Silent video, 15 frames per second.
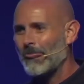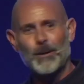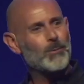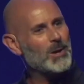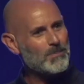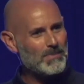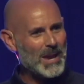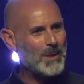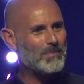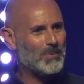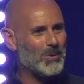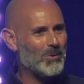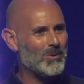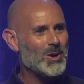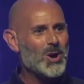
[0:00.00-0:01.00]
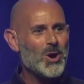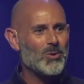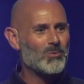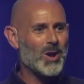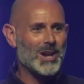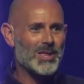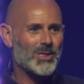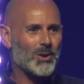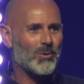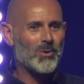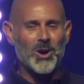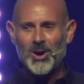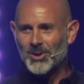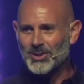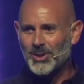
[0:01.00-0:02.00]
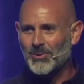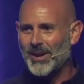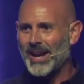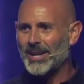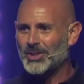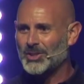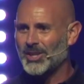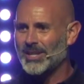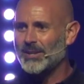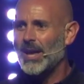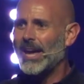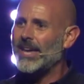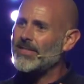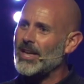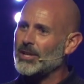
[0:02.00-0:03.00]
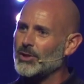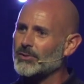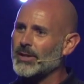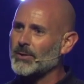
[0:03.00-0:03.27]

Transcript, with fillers: with people running the wrong direction, and they usually